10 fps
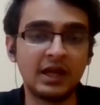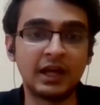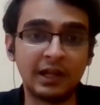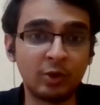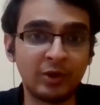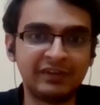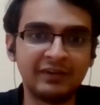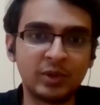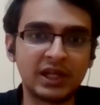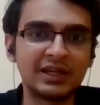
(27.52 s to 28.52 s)
Hello,
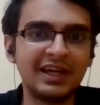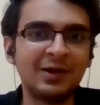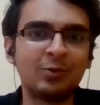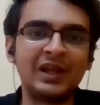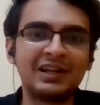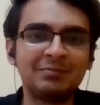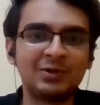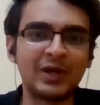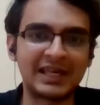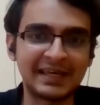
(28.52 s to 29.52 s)
everyone. Welcome to
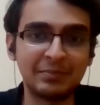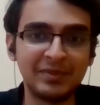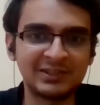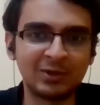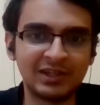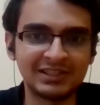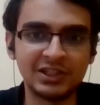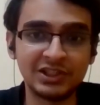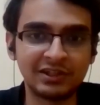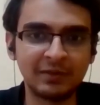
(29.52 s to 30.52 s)
SMB Stories
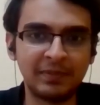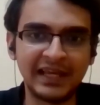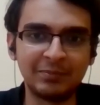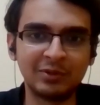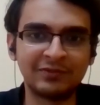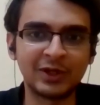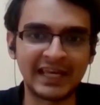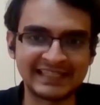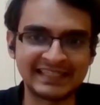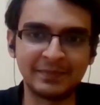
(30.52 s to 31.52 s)
Digital Playbook for
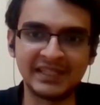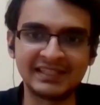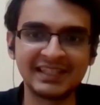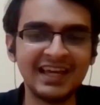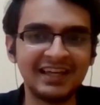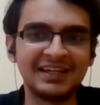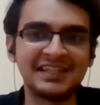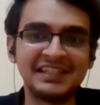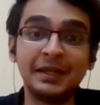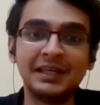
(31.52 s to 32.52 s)
SMBs, a
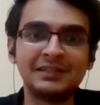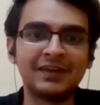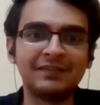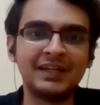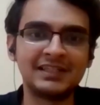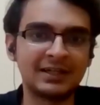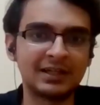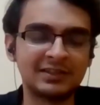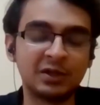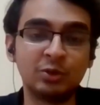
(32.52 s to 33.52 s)
series where we discuss
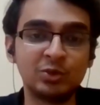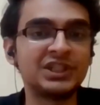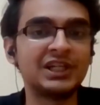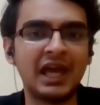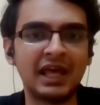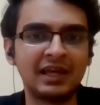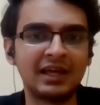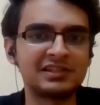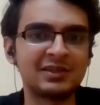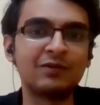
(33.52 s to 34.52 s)
the crucial
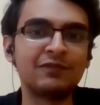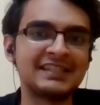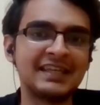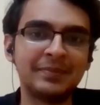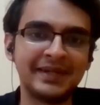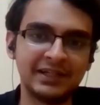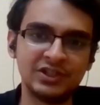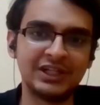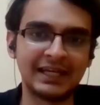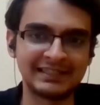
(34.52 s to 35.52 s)
areas of SMB
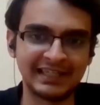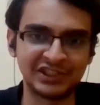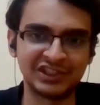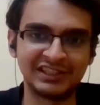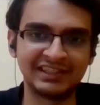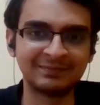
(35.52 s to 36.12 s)
digitization.